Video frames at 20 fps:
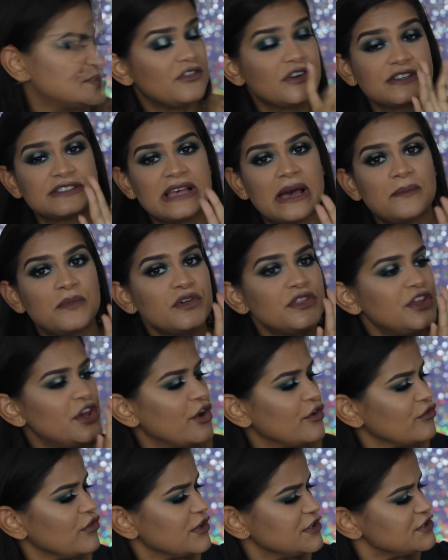For example, the
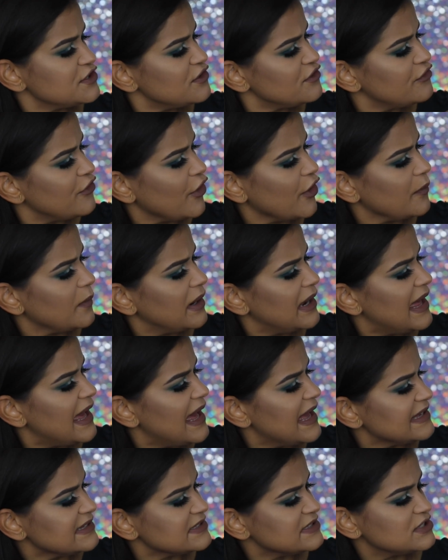original formula
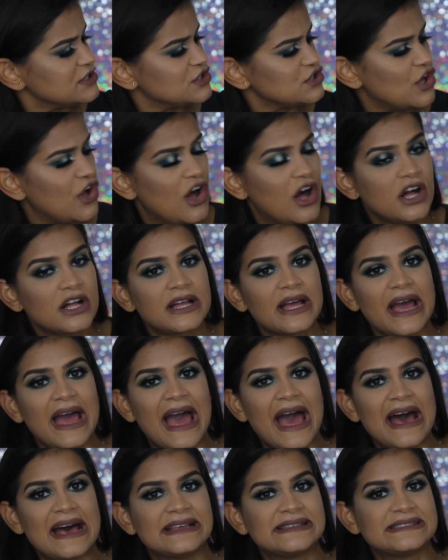has talc
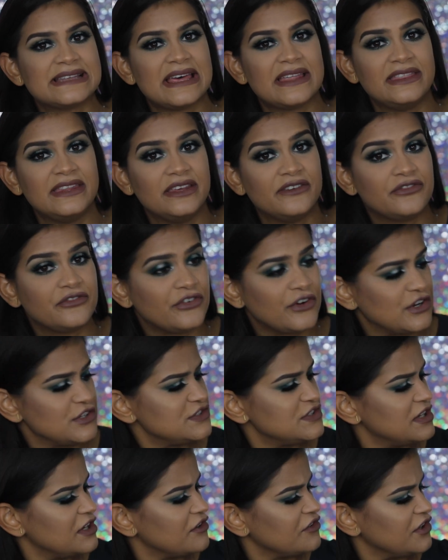as the
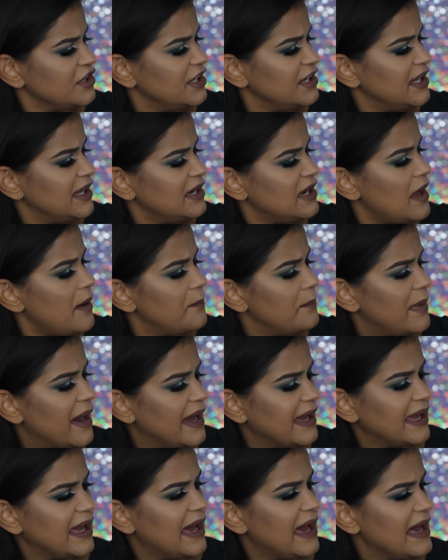first ingredient,
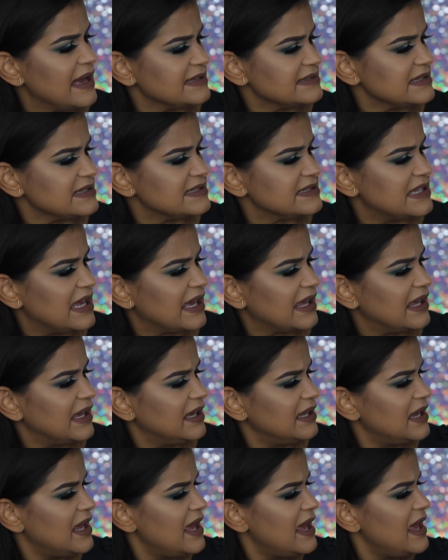mica as the
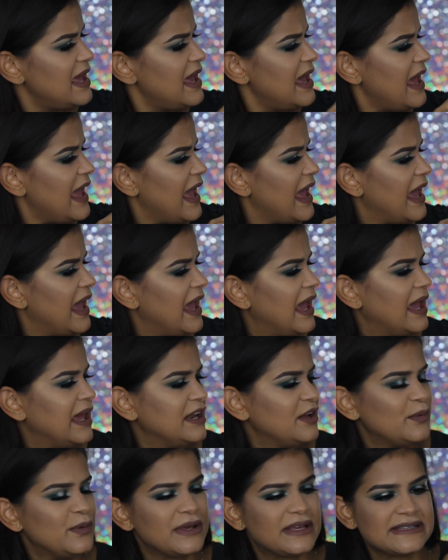second,
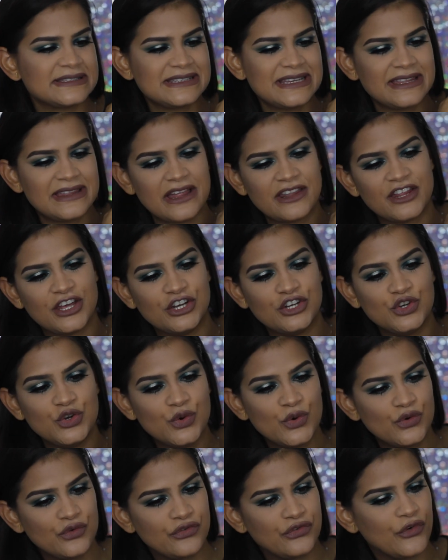and we can see that the
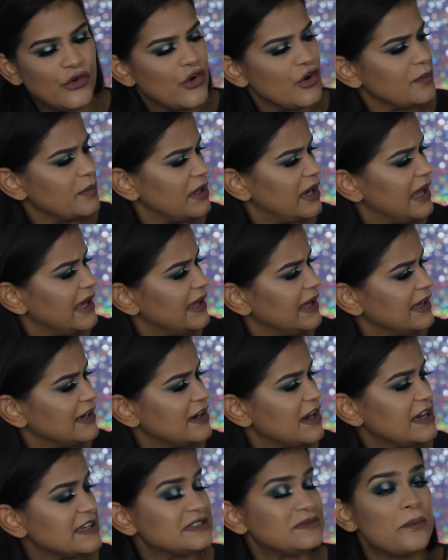new formula here
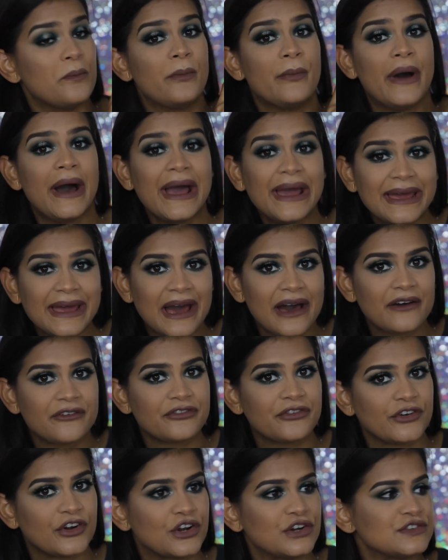has mica
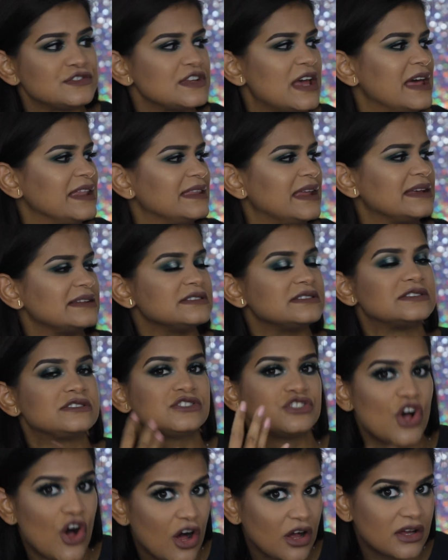first and then
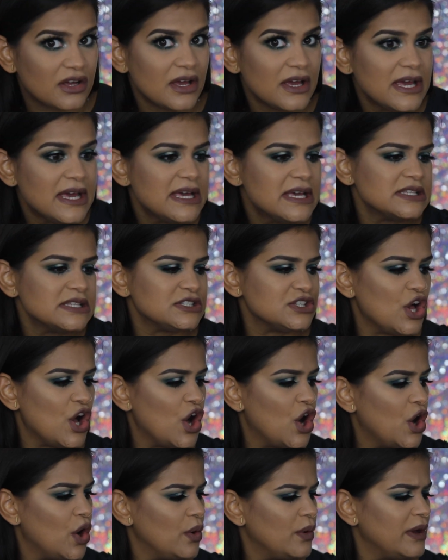talc.
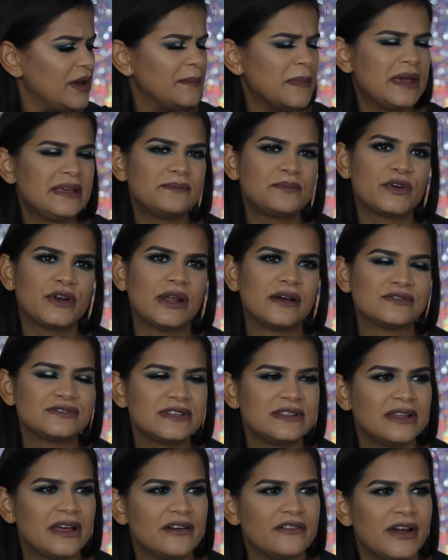So am I
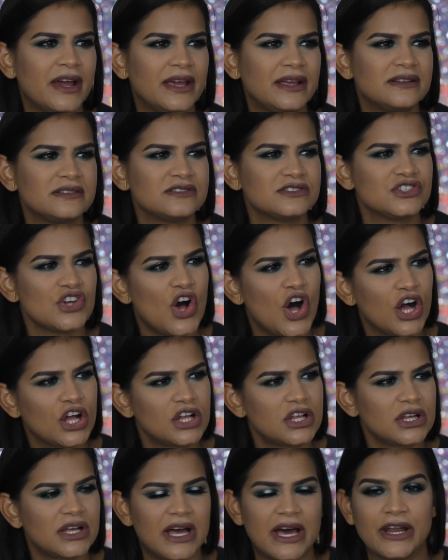pronouncing that right?
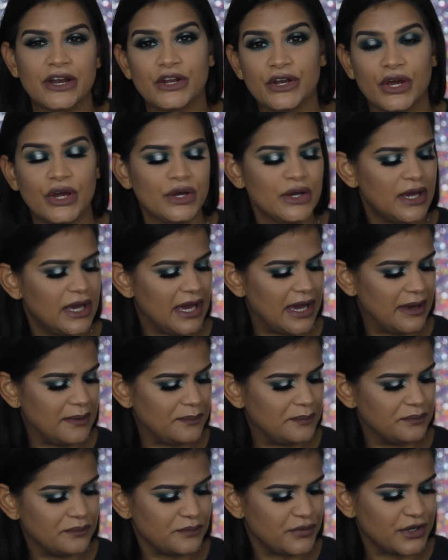Talc? I don't know.
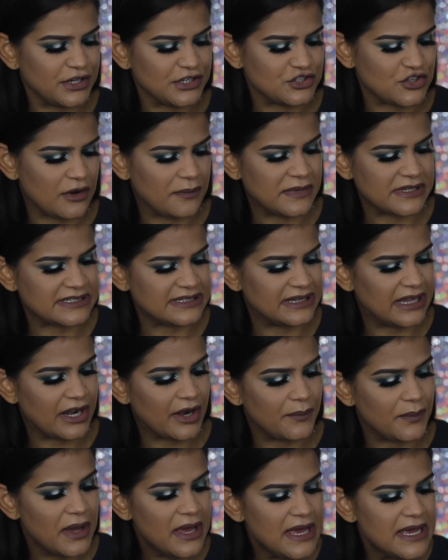I'm pretty sure I'm messing that
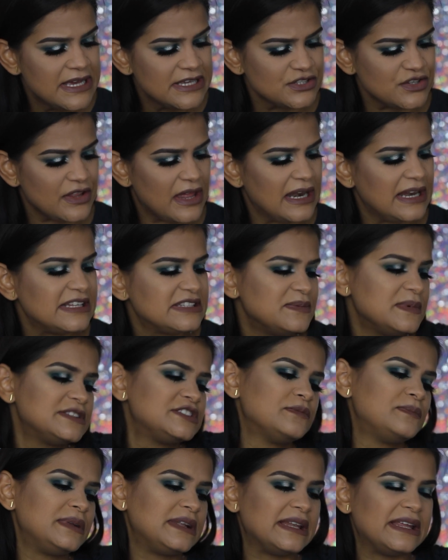up. So that leads me
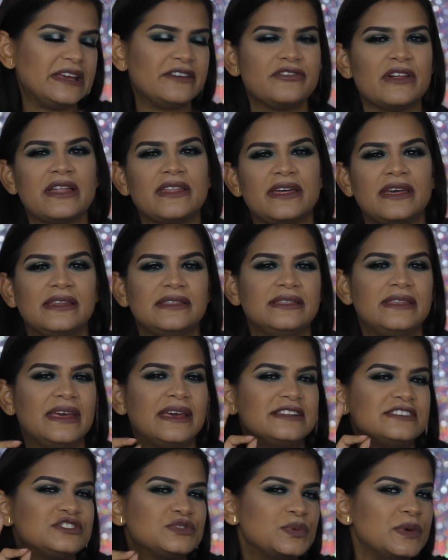to believe that they
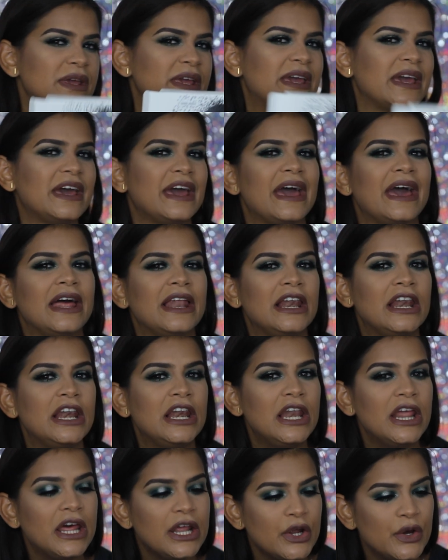did tweak it a
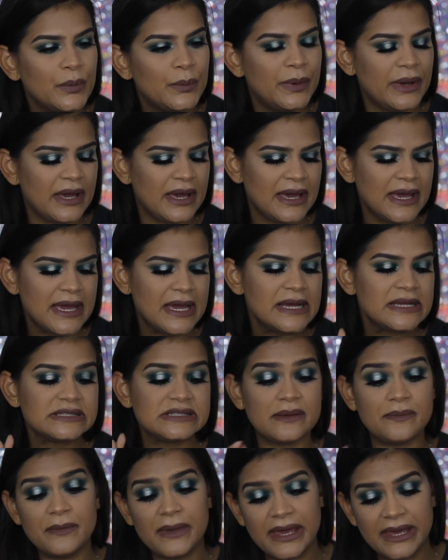little bit
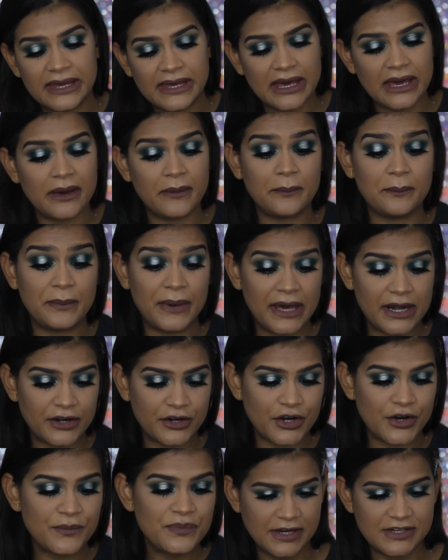to make it better.
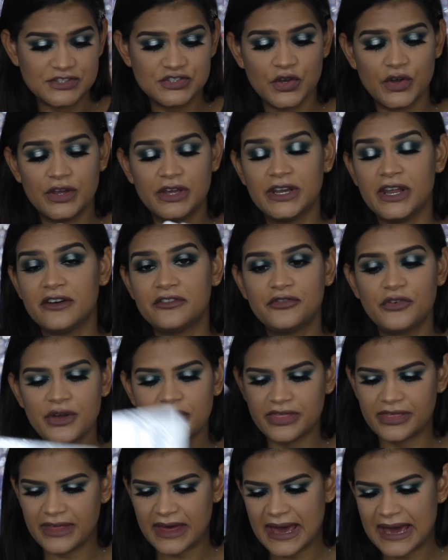Alright, so enough
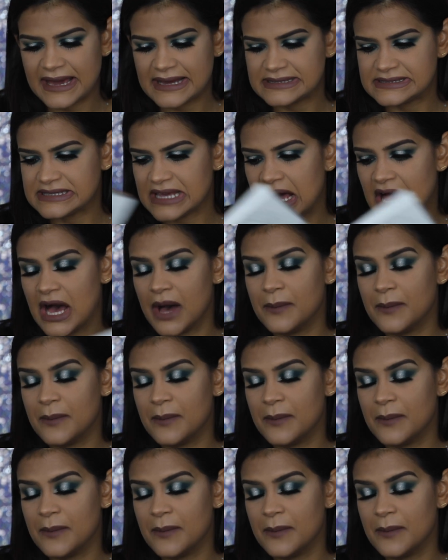with that.